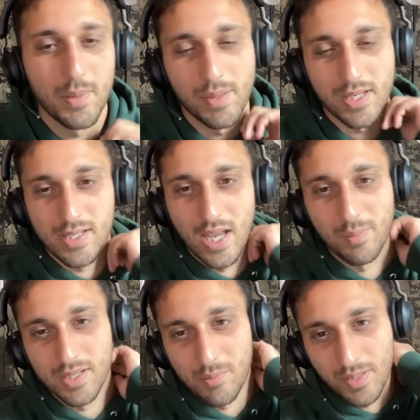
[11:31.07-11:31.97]

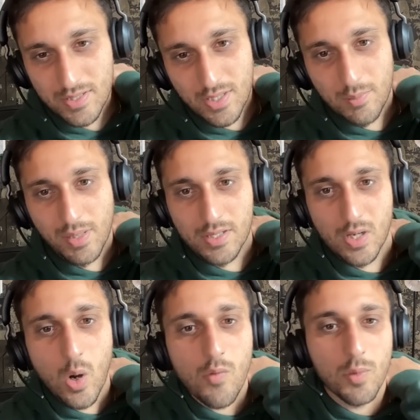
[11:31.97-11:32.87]
Because it
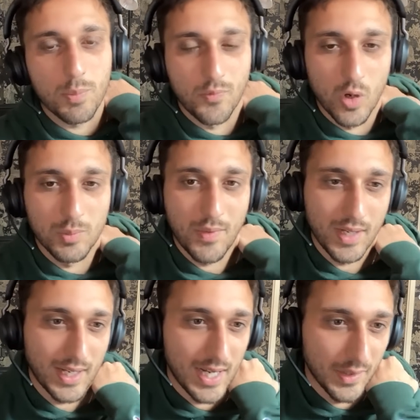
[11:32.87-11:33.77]
overperformed, and then
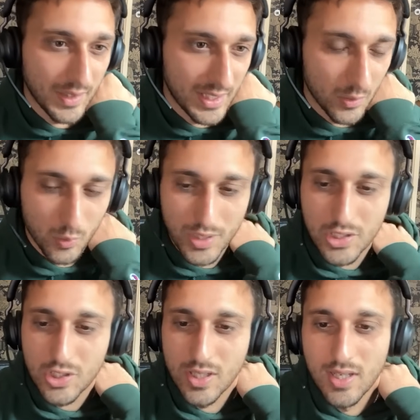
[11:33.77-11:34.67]
I kind of think it
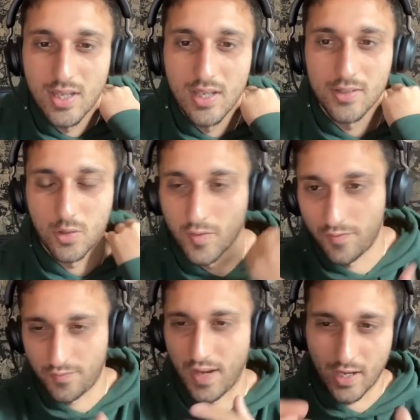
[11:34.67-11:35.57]
reached sort of
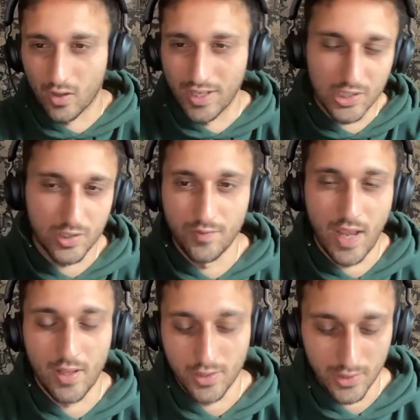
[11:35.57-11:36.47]
fair-ish
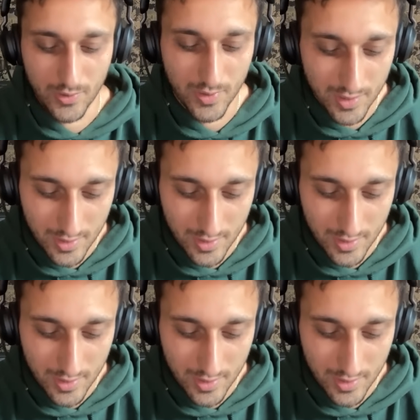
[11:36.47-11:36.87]
value